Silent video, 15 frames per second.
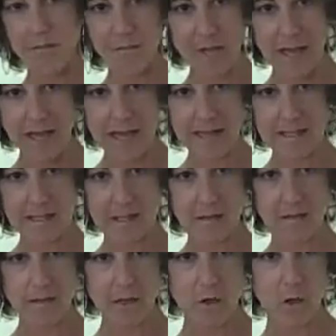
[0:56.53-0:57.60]
flakes
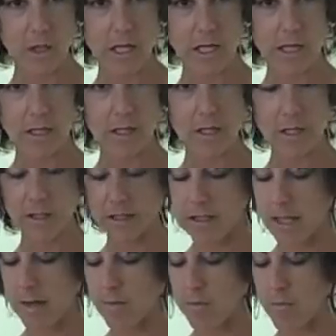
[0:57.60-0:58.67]
that you get in the
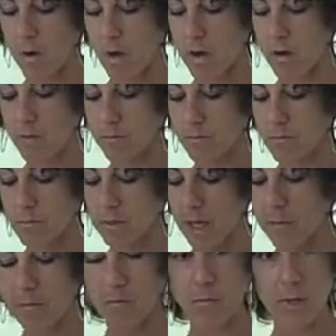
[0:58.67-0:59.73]
same
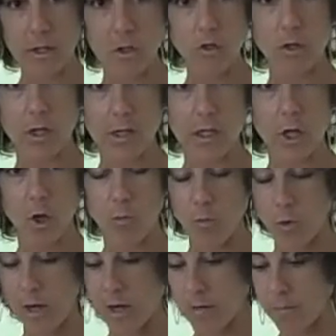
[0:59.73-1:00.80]
type of bins you get the oat
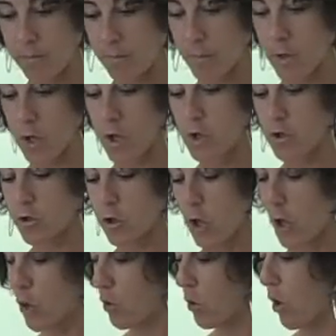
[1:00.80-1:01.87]
bran.
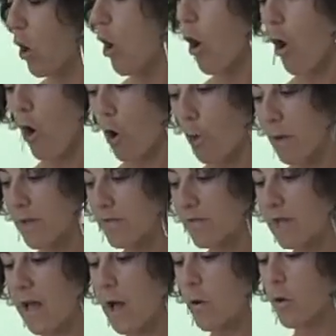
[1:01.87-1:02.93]
So whole wheat
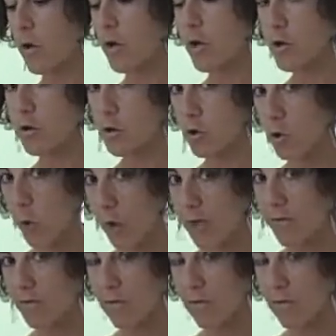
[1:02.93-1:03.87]
flour, soy